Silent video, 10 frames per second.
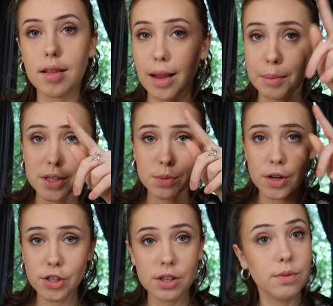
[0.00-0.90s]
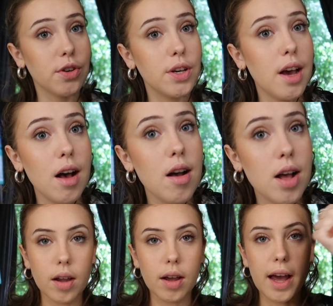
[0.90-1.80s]
Let me swatch it for you.
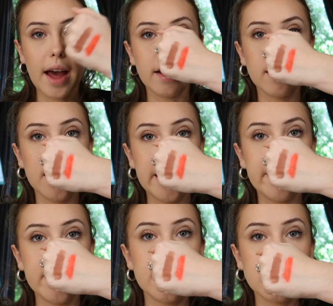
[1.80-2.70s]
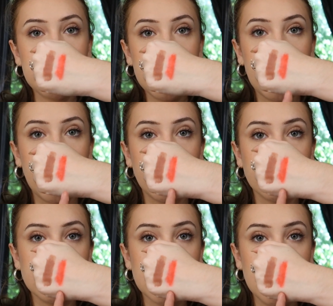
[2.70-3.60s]
Okay, here it is on my
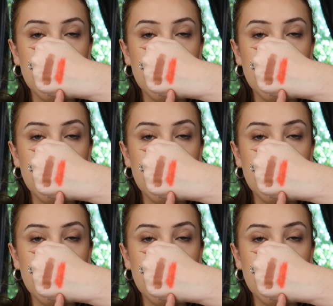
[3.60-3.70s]
hand.